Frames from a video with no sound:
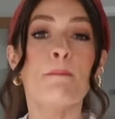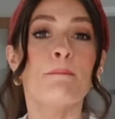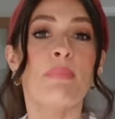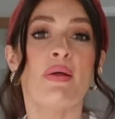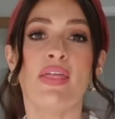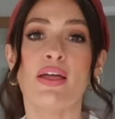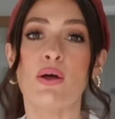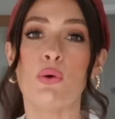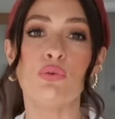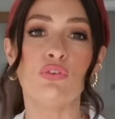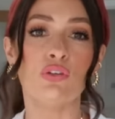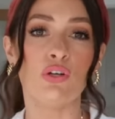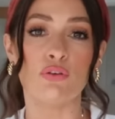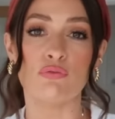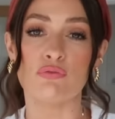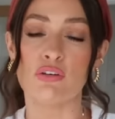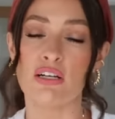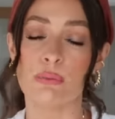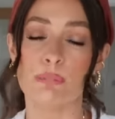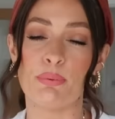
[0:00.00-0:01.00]
But they also look
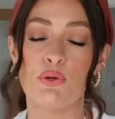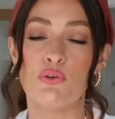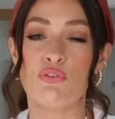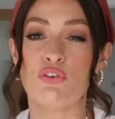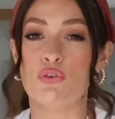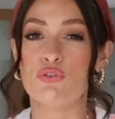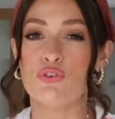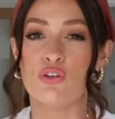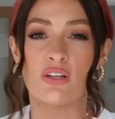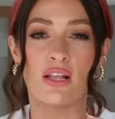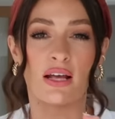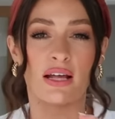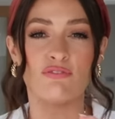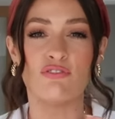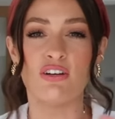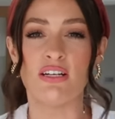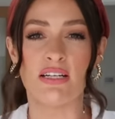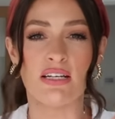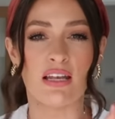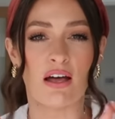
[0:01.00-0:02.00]
really beautiful on just like a
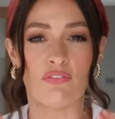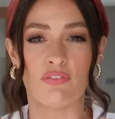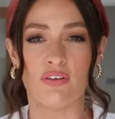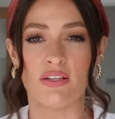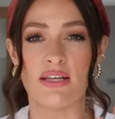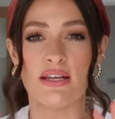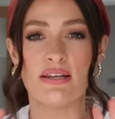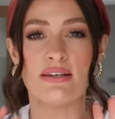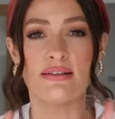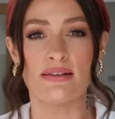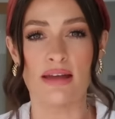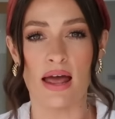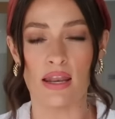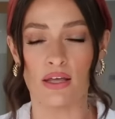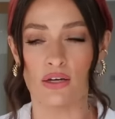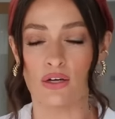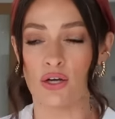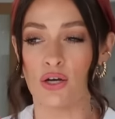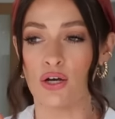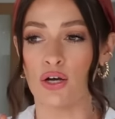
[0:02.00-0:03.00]
really lovely,
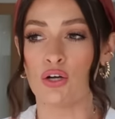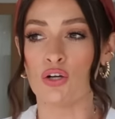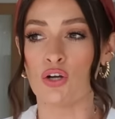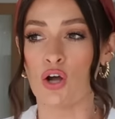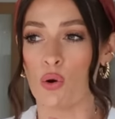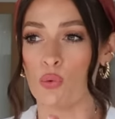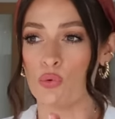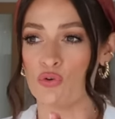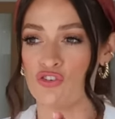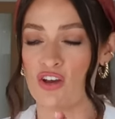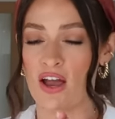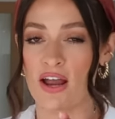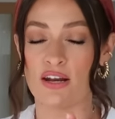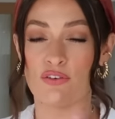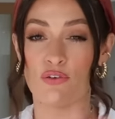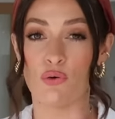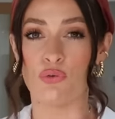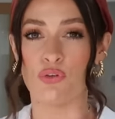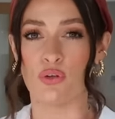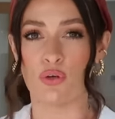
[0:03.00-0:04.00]
delicate gold chain.
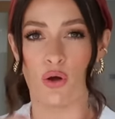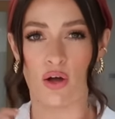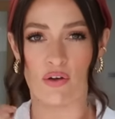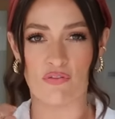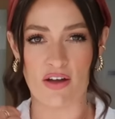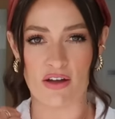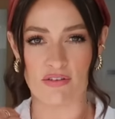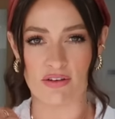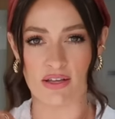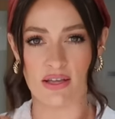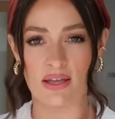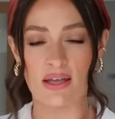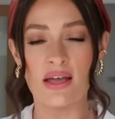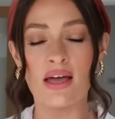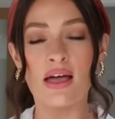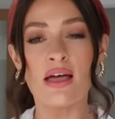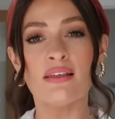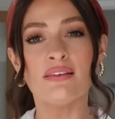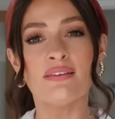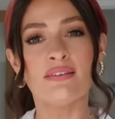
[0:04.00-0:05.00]
I've also got a very
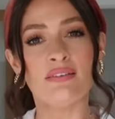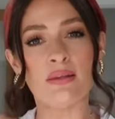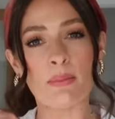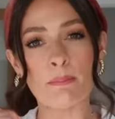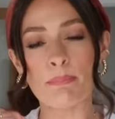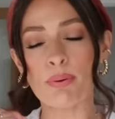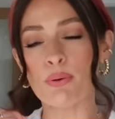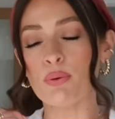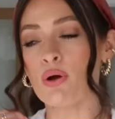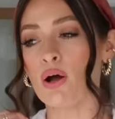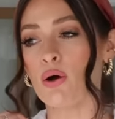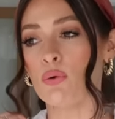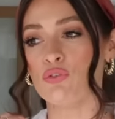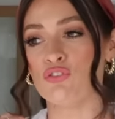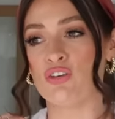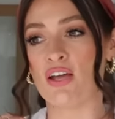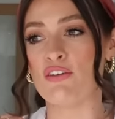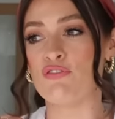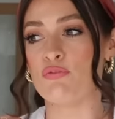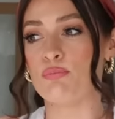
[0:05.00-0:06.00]
simple gold
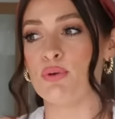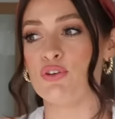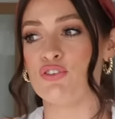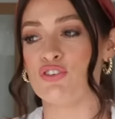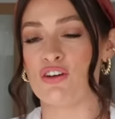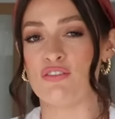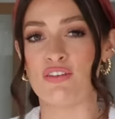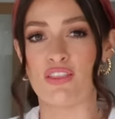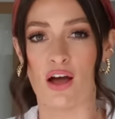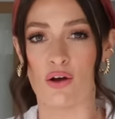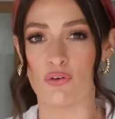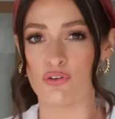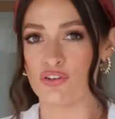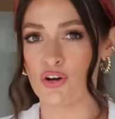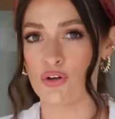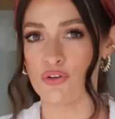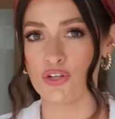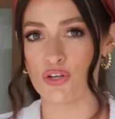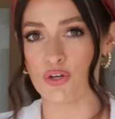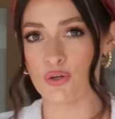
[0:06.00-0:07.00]
chain from Mejuri that I'll
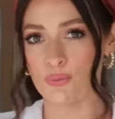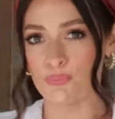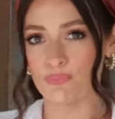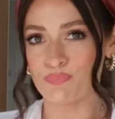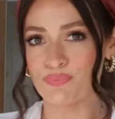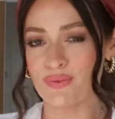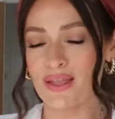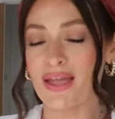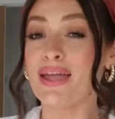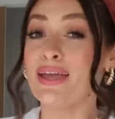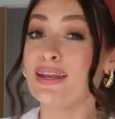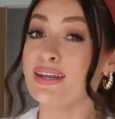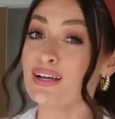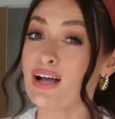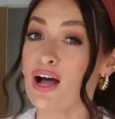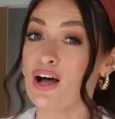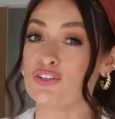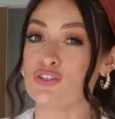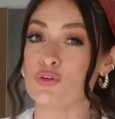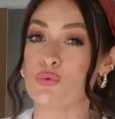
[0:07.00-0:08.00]
show you in a
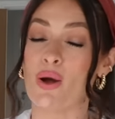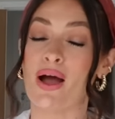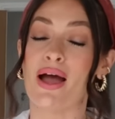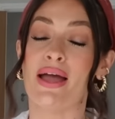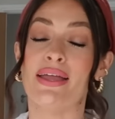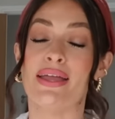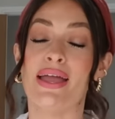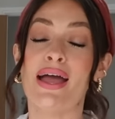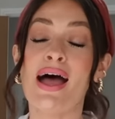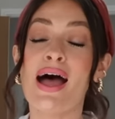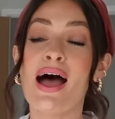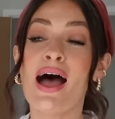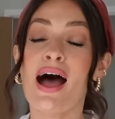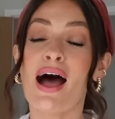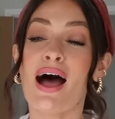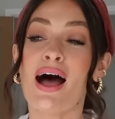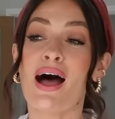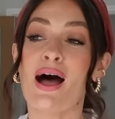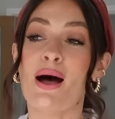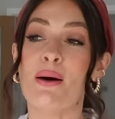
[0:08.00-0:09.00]
cutaway,
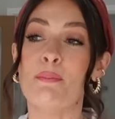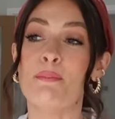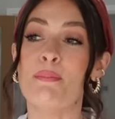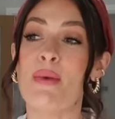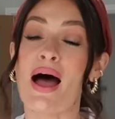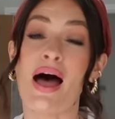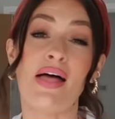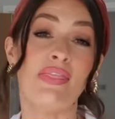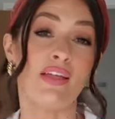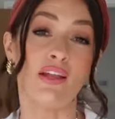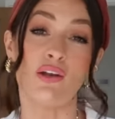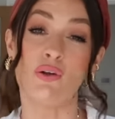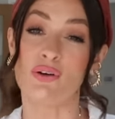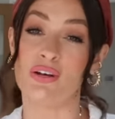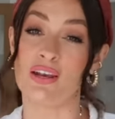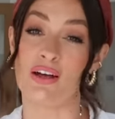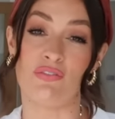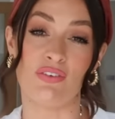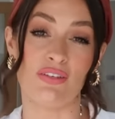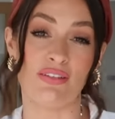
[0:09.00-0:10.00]
and they look
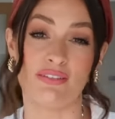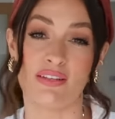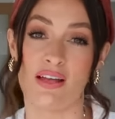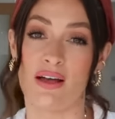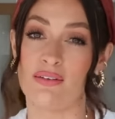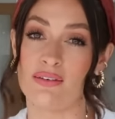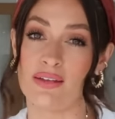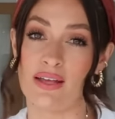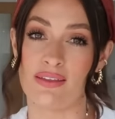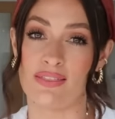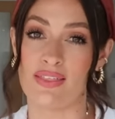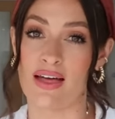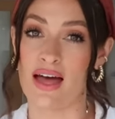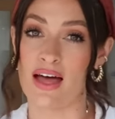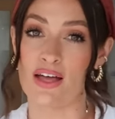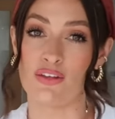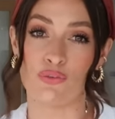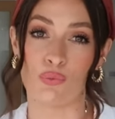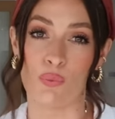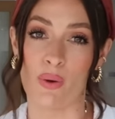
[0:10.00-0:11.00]
lovely styled like
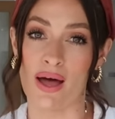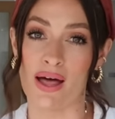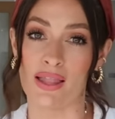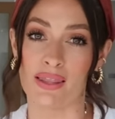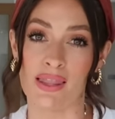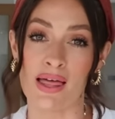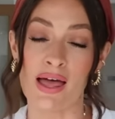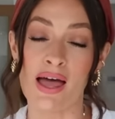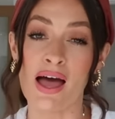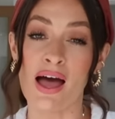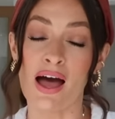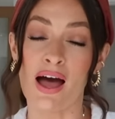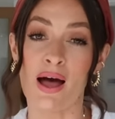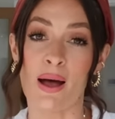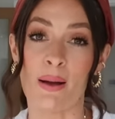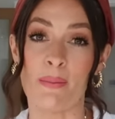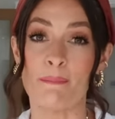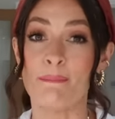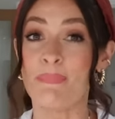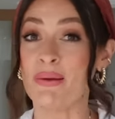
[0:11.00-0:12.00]
that as well.
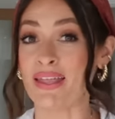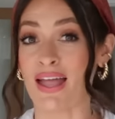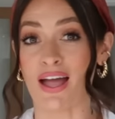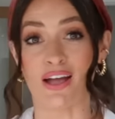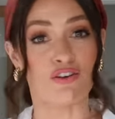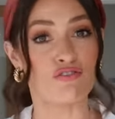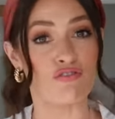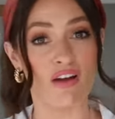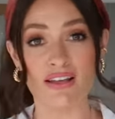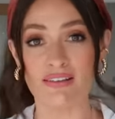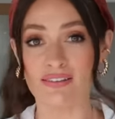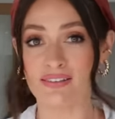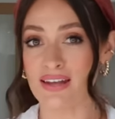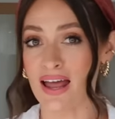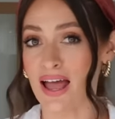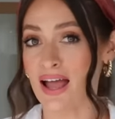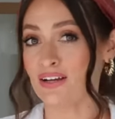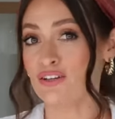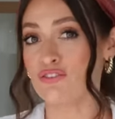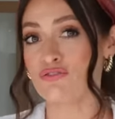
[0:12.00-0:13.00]
But yeah, great
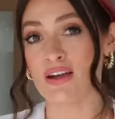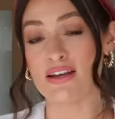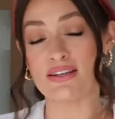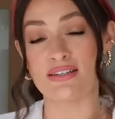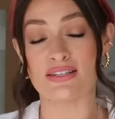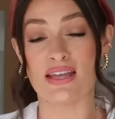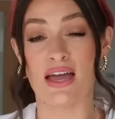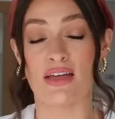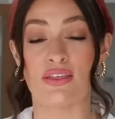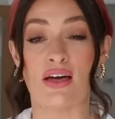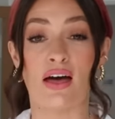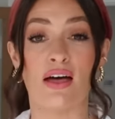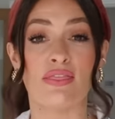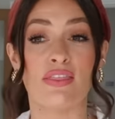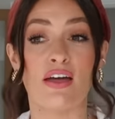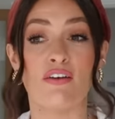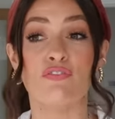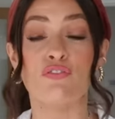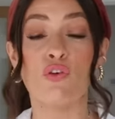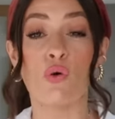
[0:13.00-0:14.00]
stacked, great together.
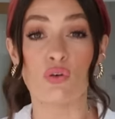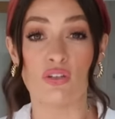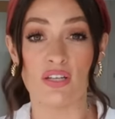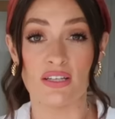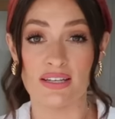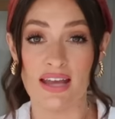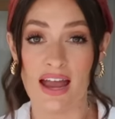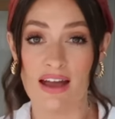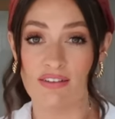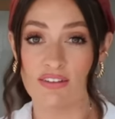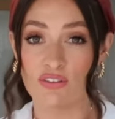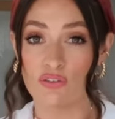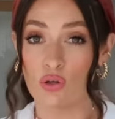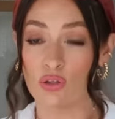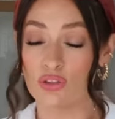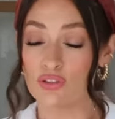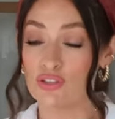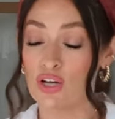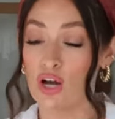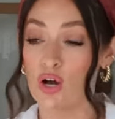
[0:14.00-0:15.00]
They're 14 karat
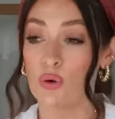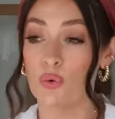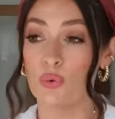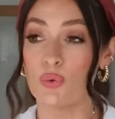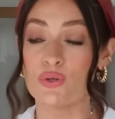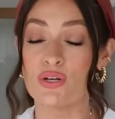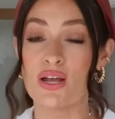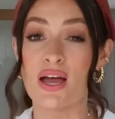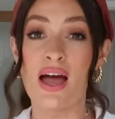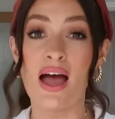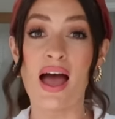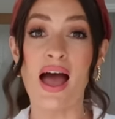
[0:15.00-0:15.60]
solid gold,